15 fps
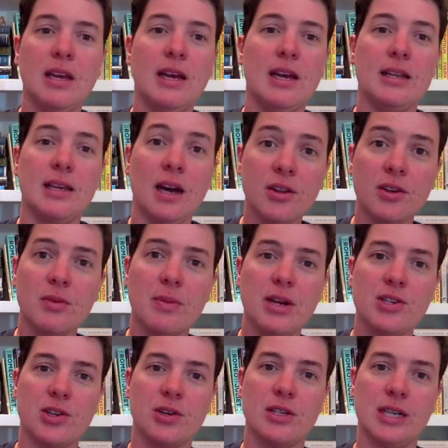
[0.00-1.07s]
The other
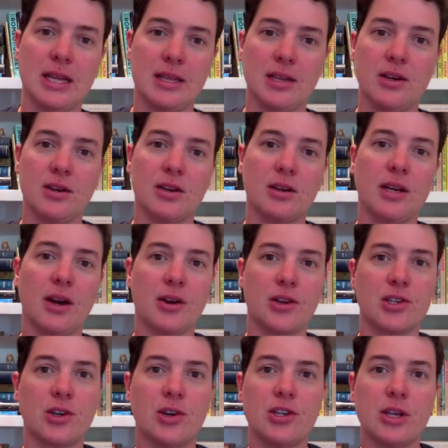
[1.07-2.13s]
major Death Eater
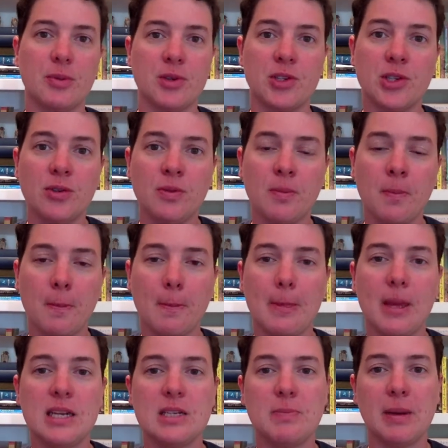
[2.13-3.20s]
character in Chapter 2
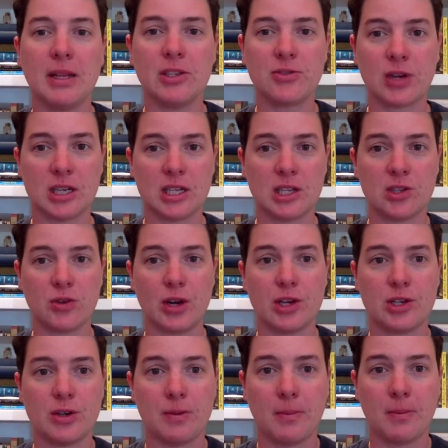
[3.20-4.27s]
is Bellatrix
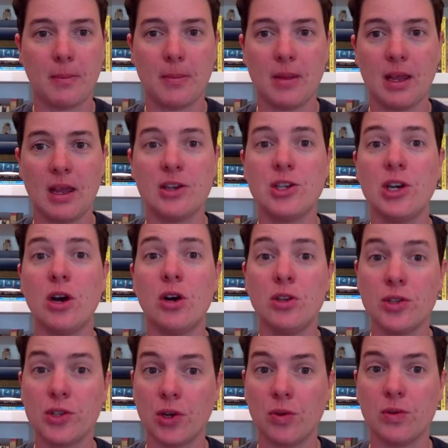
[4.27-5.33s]
Lestrange. And she
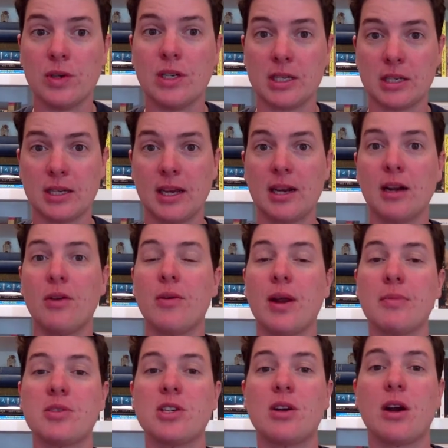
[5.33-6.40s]
also doesn't get a
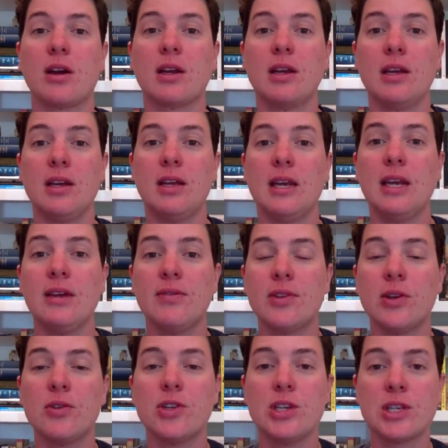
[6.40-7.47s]
redemption arc, even
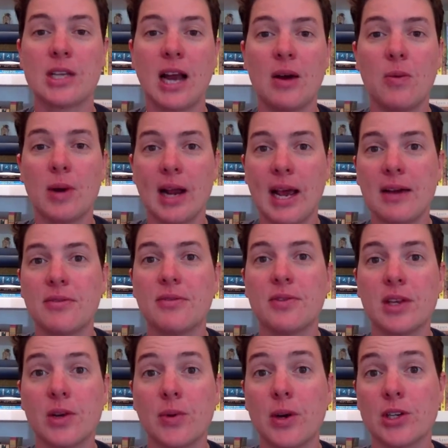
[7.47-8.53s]
though she's got one half of
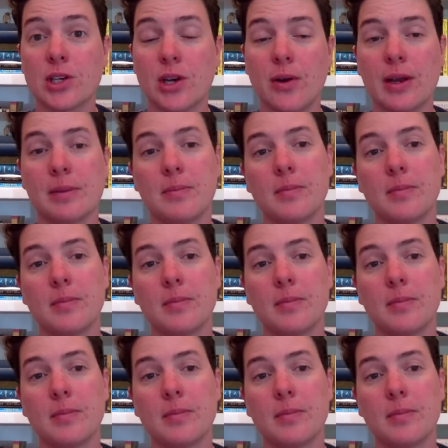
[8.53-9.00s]
the equation going.